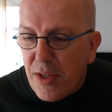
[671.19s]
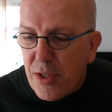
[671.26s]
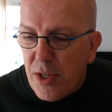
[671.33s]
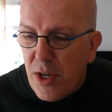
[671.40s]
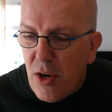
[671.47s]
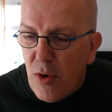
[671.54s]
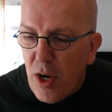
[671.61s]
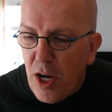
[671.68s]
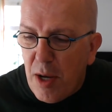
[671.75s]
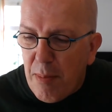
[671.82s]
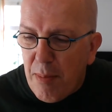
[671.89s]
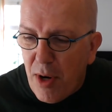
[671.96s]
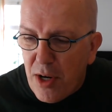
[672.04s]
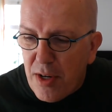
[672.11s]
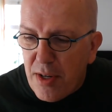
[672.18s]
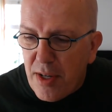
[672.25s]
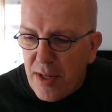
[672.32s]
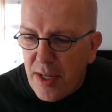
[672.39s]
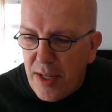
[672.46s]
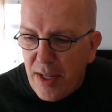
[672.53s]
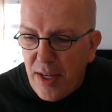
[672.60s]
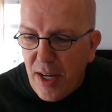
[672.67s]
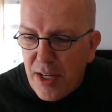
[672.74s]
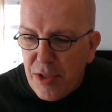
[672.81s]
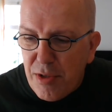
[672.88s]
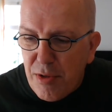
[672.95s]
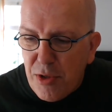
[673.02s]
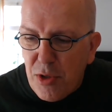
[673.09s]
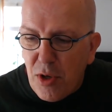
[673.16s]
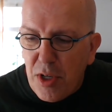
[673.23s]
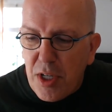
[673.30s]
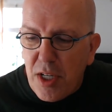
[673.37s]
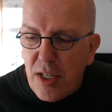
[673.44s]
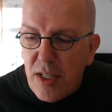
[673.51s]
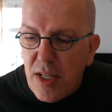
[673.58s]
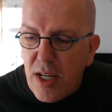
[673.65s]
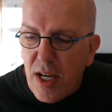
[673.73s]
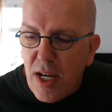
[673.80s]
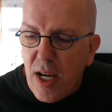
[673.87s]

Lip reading: So Martin, nice to join in.